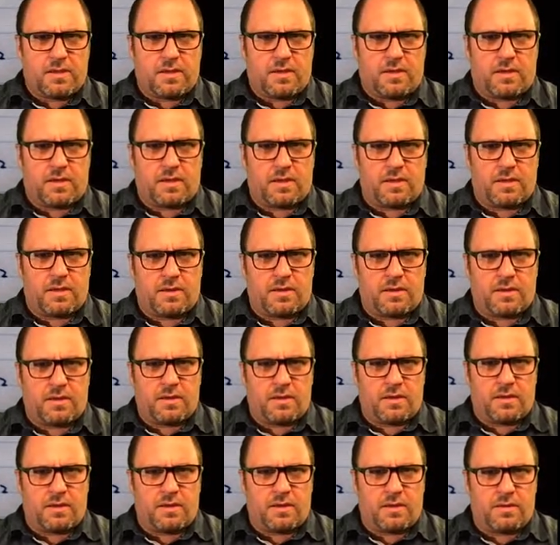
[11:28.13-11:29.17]

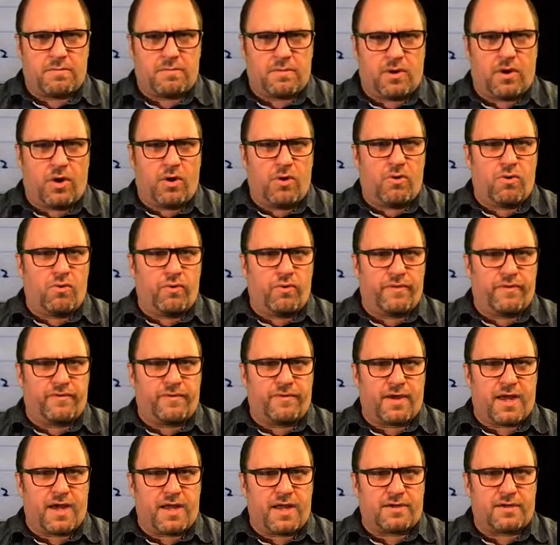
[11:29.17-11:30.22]
Okay. Oh, we've
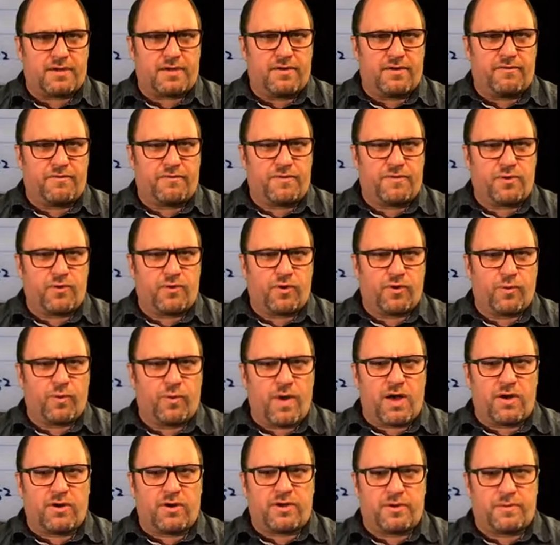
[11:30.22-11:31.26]
got a viewer.
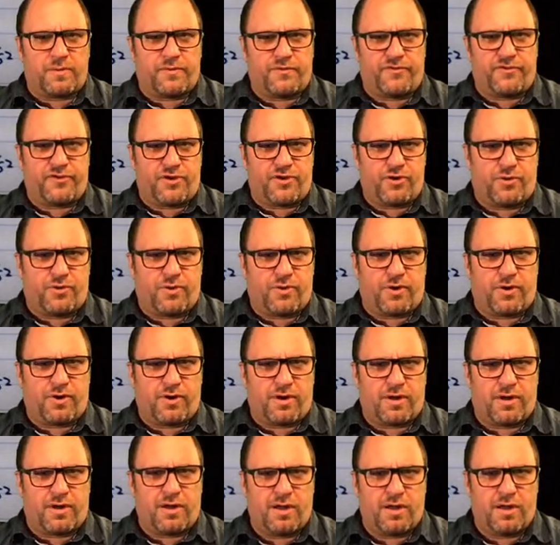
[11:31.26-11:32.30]
Welcome,
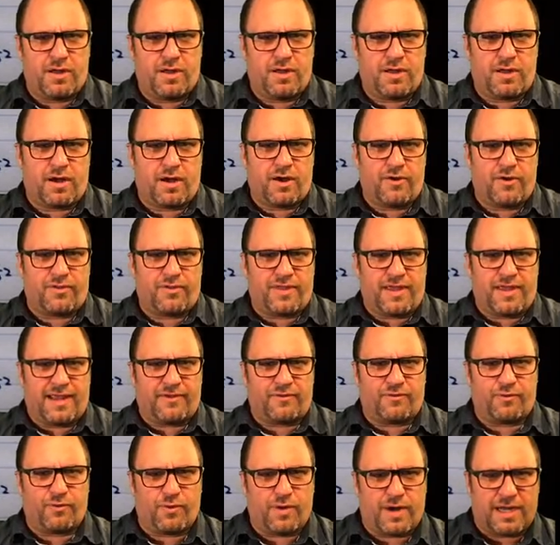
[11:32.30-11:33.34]
viewer. Oh,
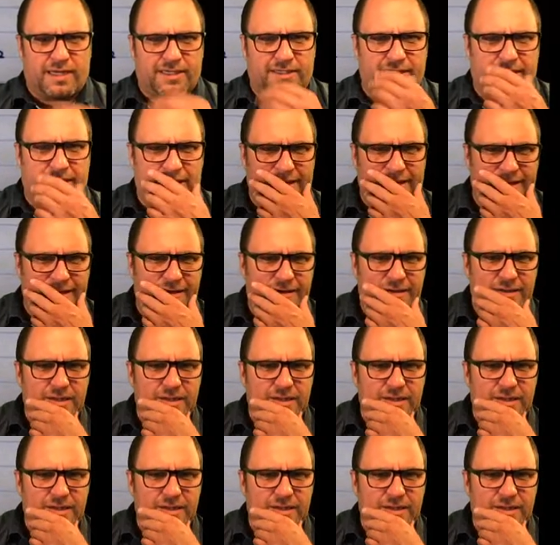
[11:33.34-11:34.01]
thanks for watching.